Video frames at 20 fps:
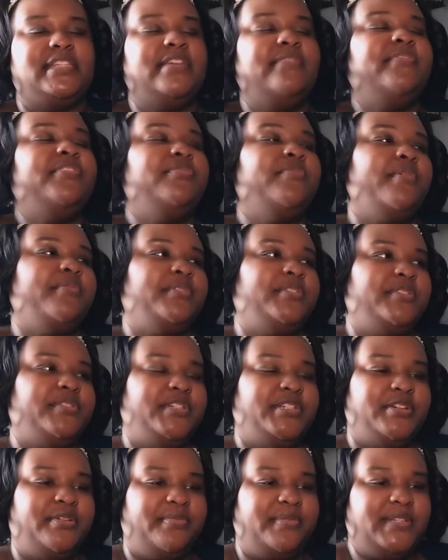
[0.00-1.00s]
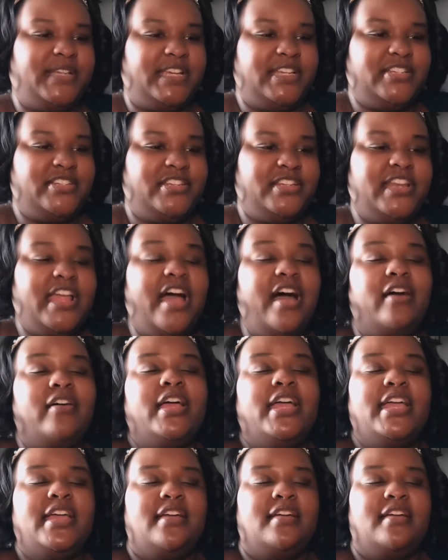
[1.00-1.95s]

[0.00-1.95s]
leaving you up to interpretation. Now,